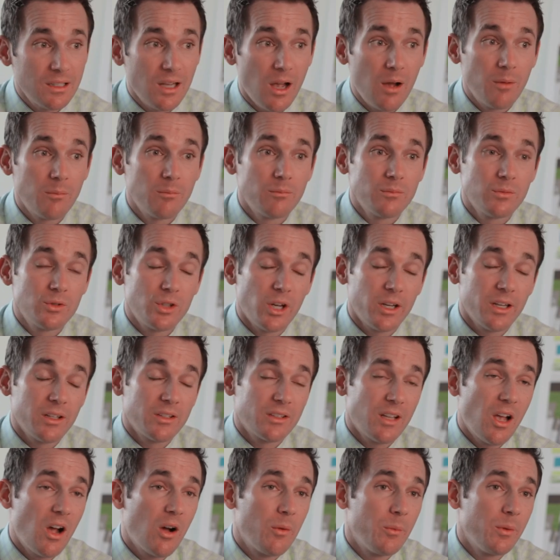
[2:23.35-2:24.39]
Come check
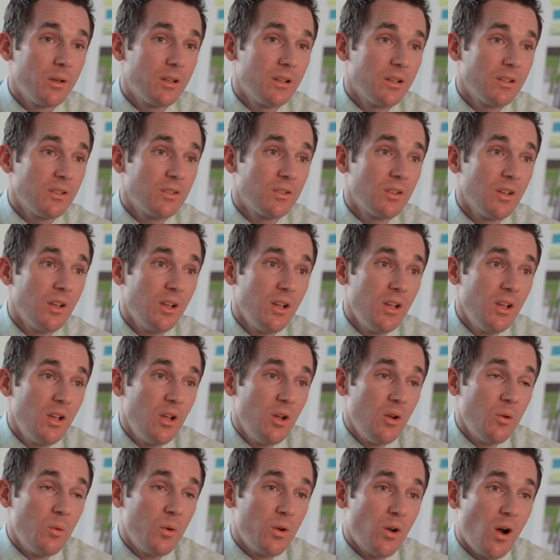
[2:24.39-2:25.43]
us out because
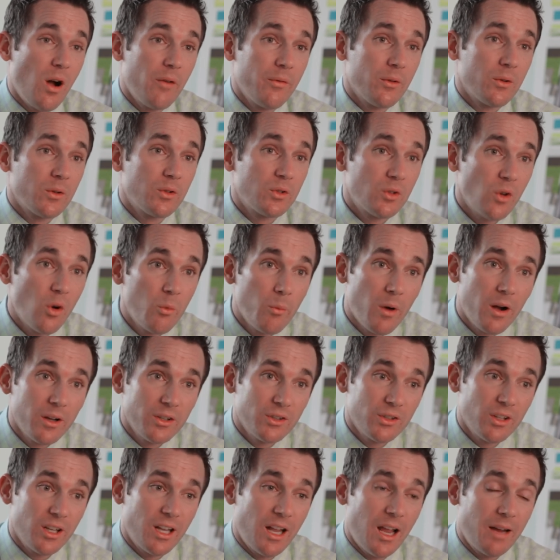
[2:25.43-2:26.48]
we offer so
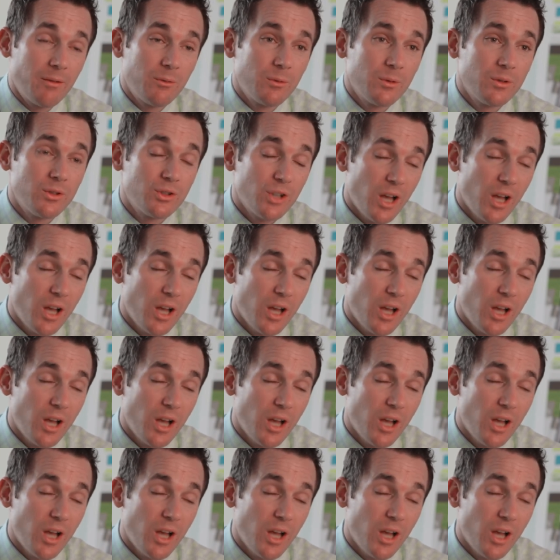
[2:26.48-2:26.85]
much that I would